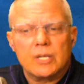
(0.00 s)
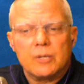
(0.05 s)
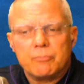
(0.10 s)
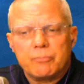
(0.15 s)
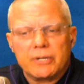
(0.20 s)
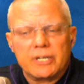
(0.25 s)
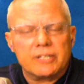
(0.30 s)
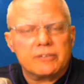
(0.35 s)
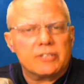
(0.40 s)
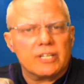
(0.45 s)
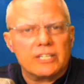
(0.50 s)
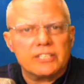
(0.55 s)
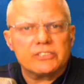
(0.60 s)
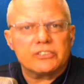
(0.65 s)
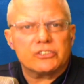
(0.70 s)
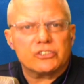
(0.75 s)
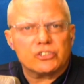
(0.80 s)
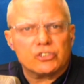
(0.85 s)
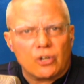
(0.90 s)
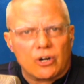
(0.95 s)
But it
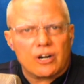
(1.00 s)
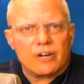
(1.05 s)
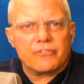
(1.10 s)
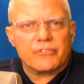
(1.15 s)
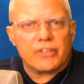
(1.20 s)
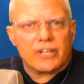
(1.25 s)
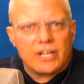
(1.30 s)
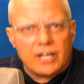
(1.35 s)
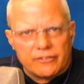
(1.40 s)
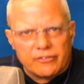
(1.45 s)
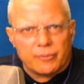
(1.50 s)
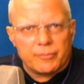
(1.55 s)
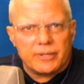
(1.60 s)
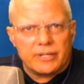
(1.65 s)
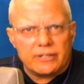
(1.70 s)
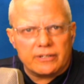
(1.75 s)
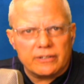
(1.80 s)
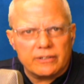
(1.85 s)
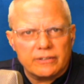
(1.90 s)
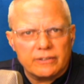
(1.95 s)
does starve the
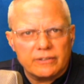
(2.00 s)
government